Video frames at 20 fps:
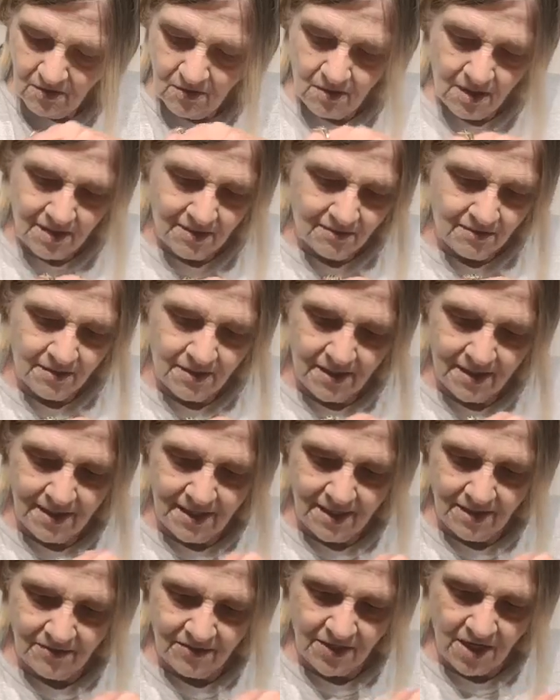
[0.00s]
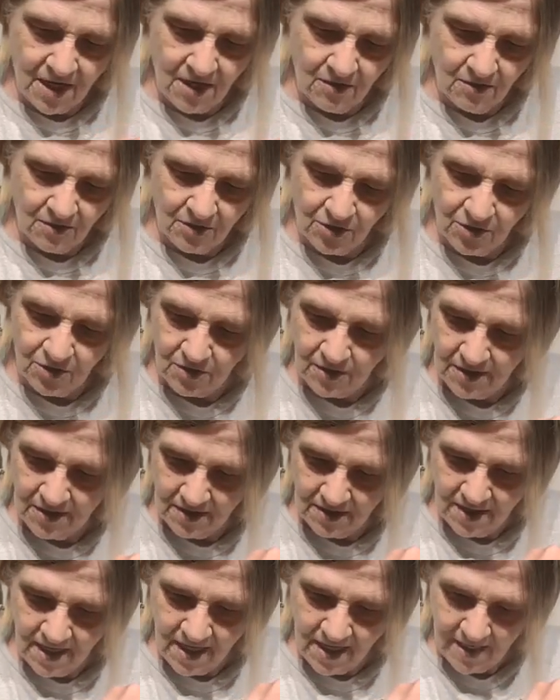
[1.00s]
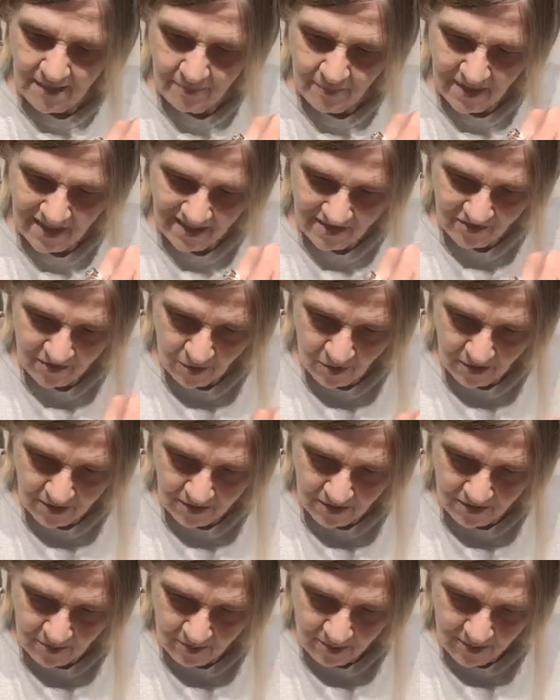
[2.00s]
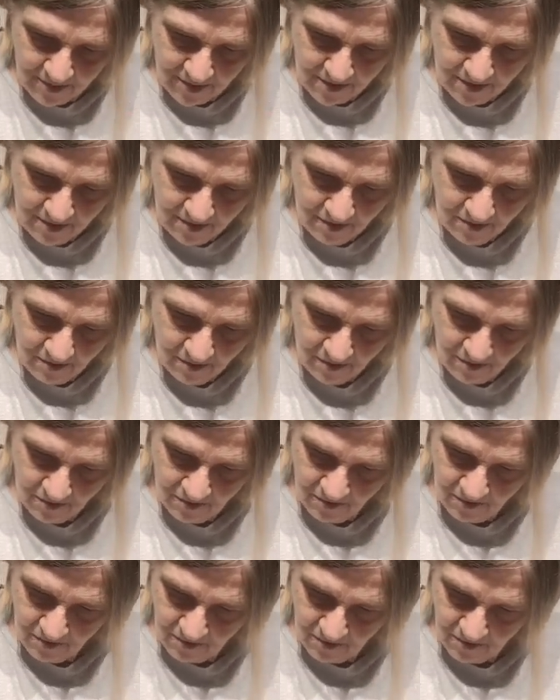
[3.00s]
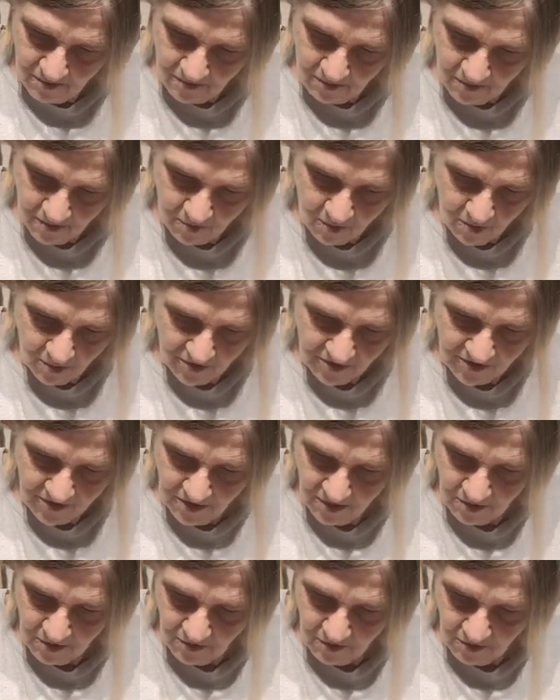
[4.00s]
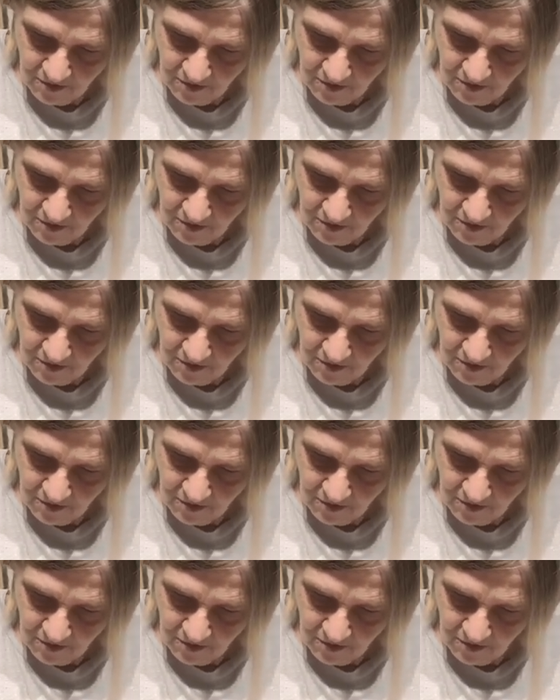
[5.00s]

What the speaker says: don't know how Dollar Tree tape is going to be. So we'll see.